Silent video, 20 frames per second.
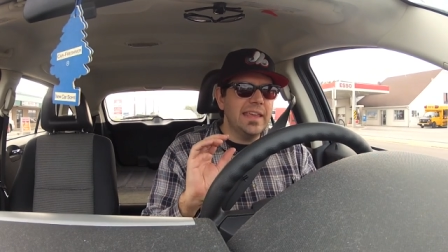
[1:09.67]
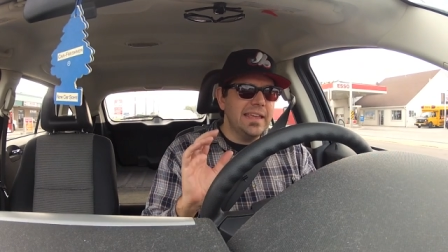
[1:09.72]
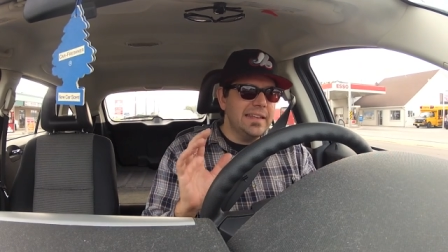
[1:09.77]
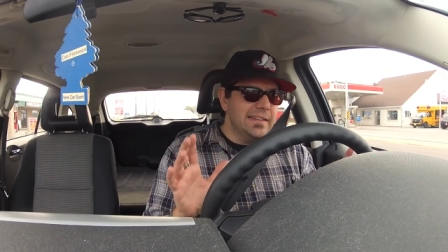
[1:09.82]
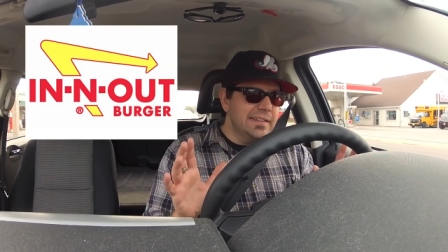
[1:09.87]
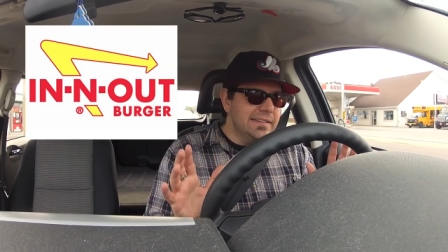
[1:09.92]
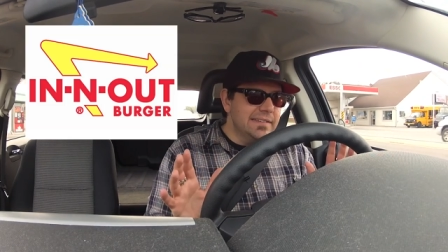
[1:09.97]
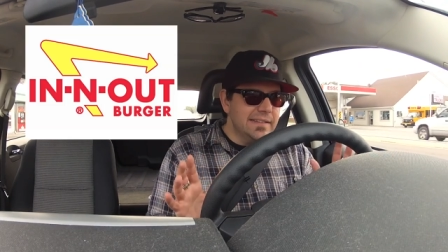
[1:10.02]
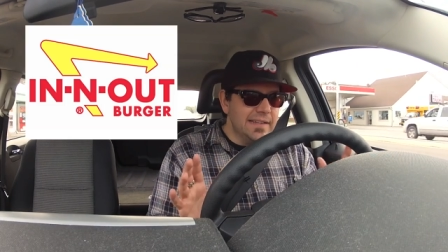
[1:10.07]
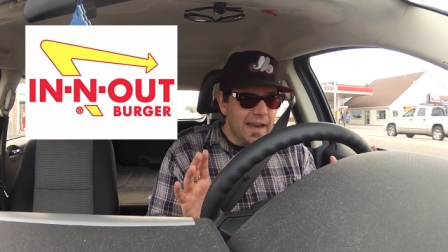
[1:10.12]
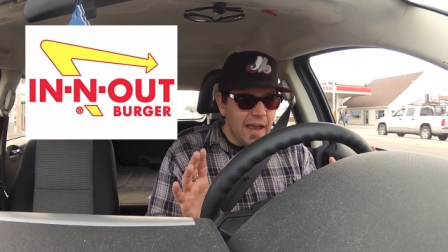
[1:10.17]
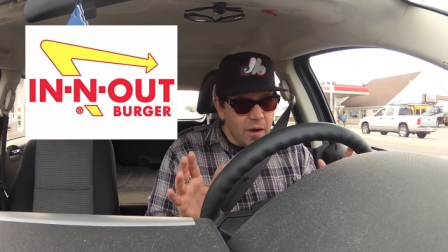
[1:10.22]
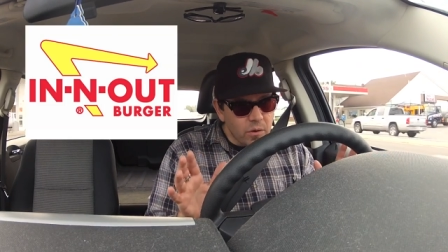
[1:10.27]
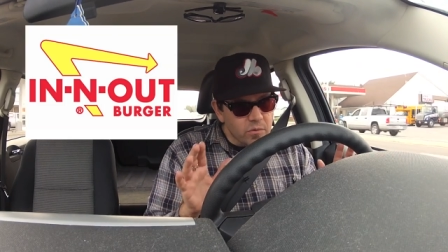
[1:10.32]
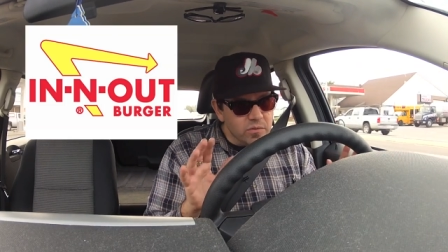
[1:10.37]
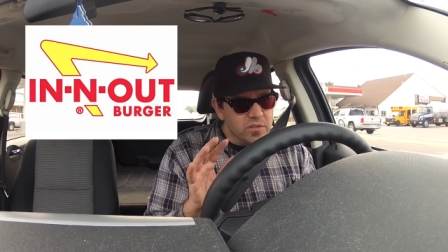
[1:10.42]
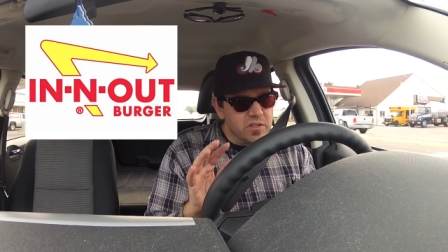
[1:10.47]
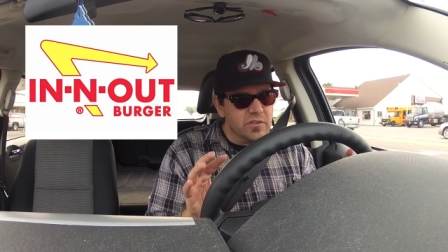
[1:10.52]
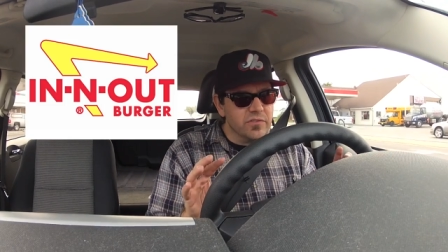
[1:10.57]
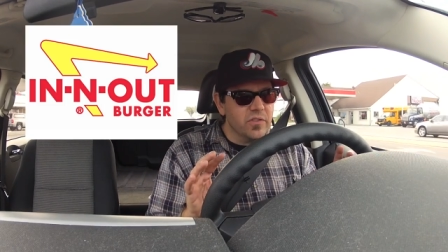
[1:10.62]
ins and
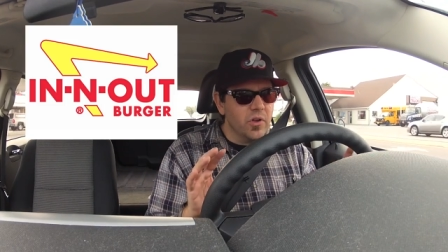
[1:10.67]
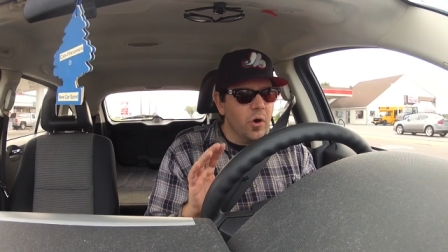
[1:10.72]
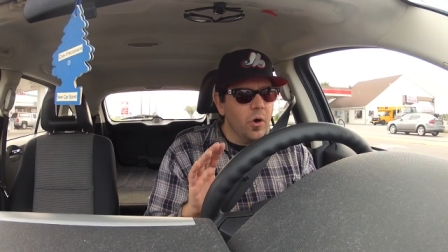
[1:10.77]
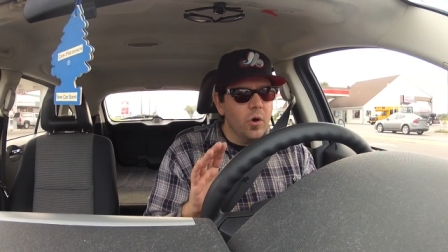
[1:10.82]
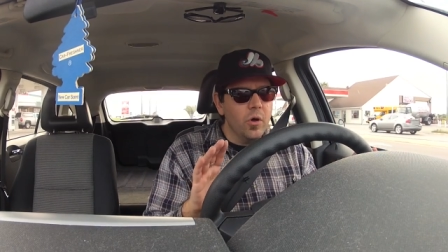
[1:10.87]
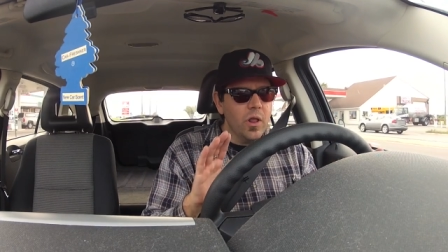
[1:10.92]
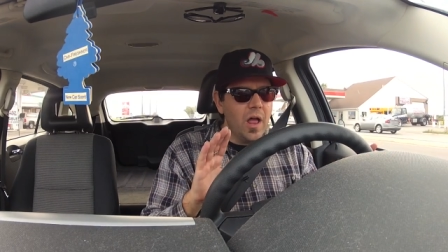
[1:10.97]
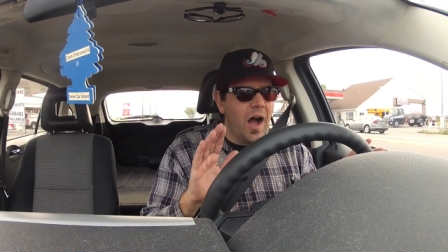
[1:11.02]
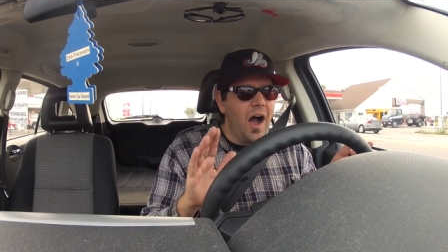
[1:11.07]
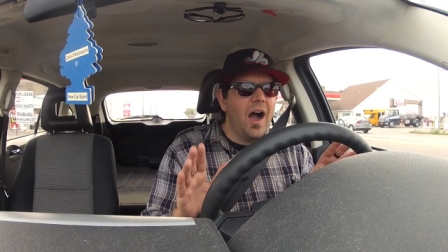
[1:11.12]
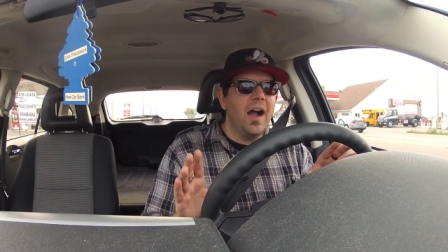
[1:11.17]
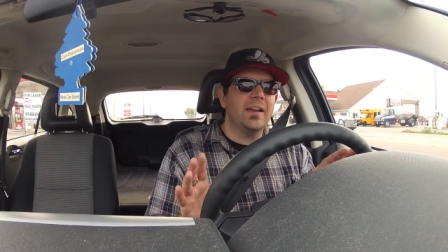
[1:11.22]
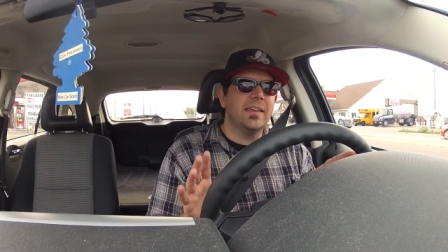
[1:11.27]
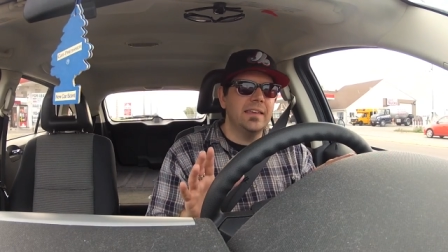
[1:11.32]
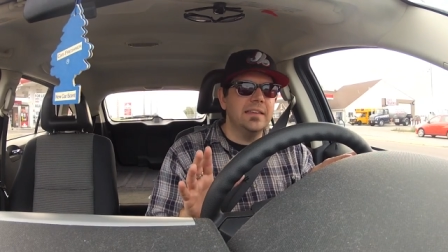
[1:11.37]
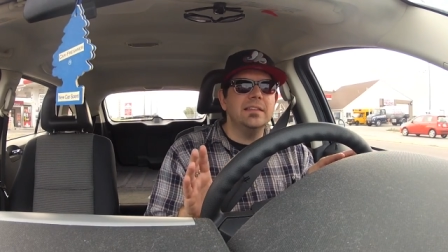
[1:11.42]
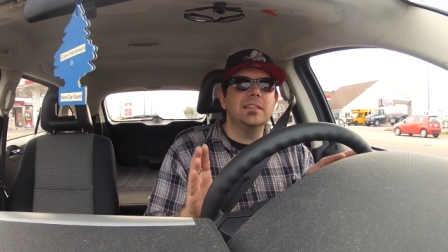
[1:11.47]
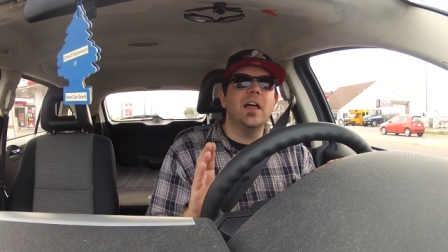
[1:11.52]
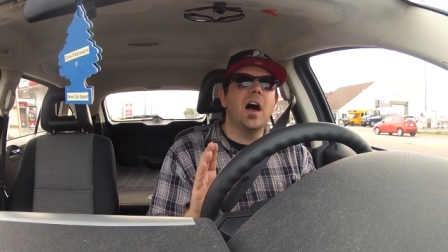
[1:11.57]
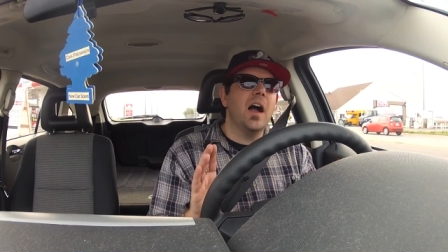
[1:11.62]
outs of the whole
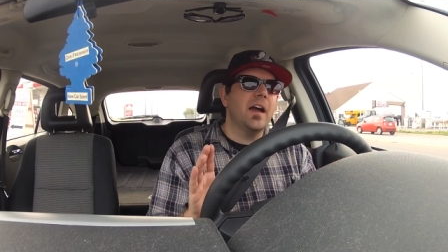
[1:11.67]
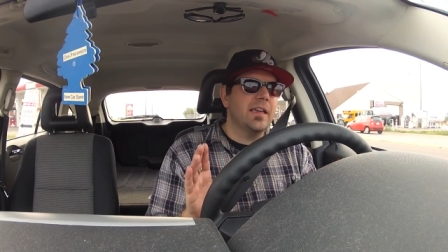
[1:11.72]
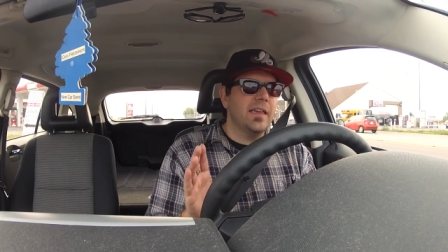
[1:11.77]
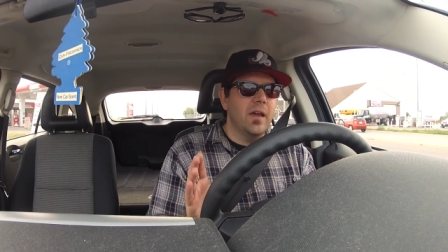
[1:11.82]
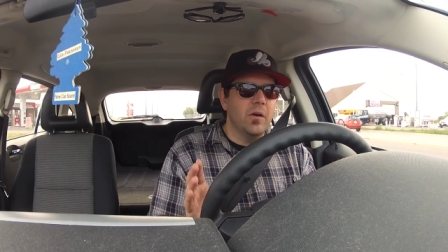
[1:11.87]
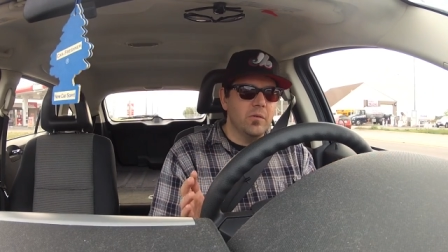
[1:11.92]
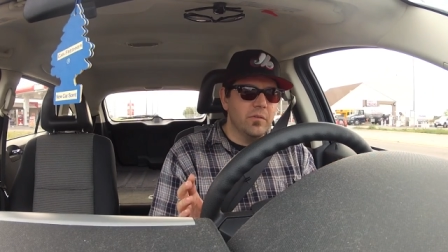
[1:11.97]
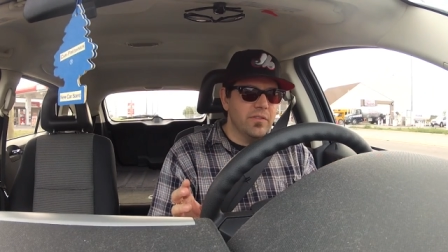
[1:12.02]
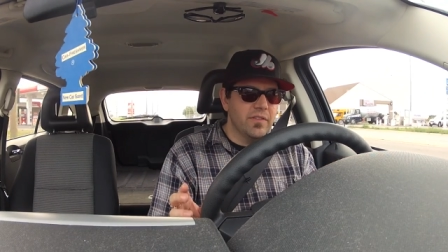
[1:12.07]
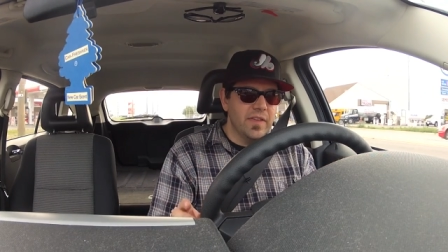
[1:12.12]
hockey lockout